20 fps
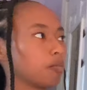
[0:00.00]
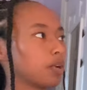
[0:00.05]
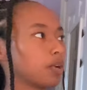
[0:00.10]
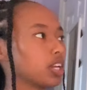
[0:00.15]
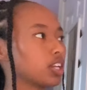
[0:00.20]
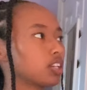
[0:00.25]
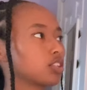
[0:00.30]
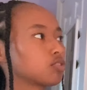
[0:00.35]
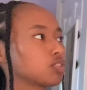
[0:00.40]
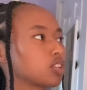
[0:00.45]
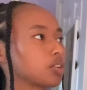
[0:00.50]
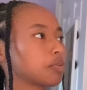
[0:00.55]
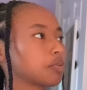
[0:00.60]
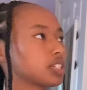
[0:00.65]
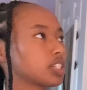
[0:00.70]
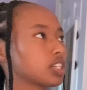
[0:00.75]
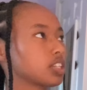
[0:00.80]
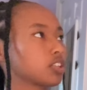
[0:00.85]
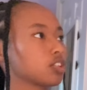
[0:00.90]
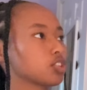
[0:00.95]
Monday, Tuesday,
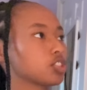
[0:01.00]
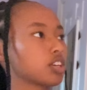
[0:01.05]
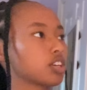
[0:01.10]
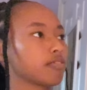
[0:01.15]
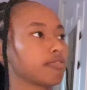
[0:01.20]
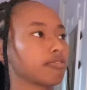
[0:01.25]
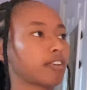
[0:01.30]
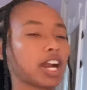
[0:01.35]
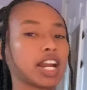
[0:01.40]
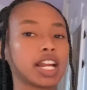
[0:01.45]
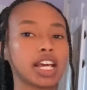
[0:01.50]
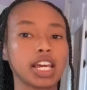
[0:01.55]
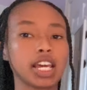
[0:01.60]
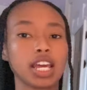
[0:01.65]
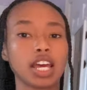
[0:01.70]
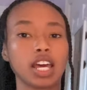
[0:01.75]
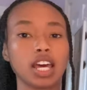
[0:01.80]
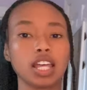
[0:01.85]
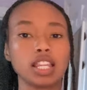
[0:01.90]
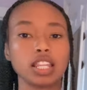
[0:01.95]
Wednesday, Thursday,
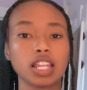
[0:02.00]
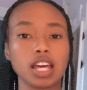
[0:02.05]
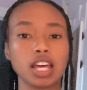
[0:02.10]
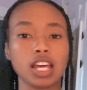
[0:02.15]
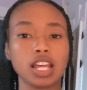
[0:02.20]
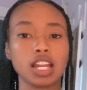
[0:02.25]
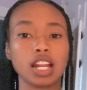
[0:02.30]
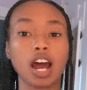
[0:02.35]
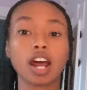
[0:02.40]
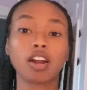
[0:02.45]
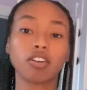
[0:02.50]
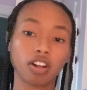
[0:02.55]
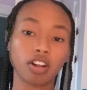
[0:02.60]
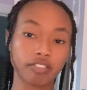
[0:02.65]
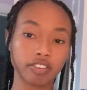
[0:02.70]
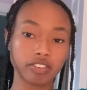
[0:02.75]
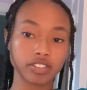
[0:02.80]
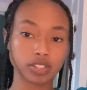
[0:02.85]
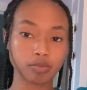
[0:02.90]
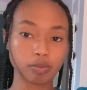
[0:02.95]
Friday, and then I don't have
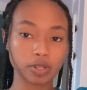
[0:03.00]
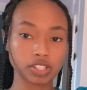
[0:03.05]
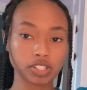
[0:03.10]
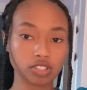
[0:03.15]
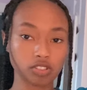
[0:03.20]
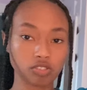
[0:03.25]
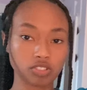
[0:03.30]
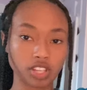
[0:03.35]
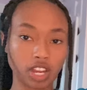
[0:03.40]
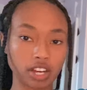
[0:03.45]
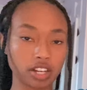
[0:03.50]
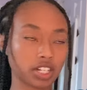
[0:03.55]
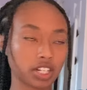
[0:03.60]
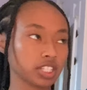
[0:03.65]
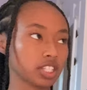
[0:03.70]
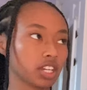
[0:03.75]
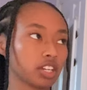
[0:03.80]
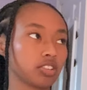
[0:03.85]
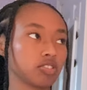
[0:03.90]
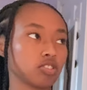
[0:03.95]
enough space to do Saturday,
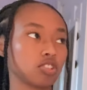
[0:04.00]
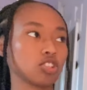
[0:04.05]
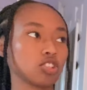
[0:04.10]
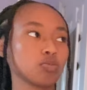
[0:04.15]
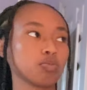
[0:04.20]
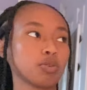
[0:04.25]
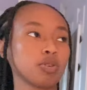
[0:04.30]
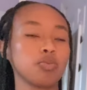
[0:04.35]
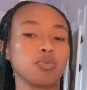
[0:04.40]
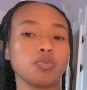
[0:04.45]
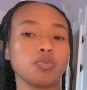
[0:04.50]
Sunday, so I just put